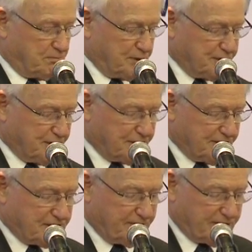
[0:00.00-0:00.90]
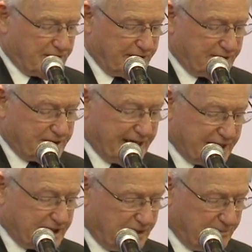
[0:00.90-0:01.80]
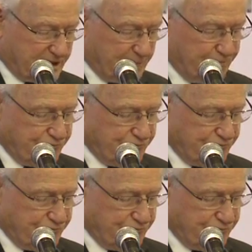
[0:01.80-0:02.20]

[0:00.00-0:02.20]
business and civic leaders and academics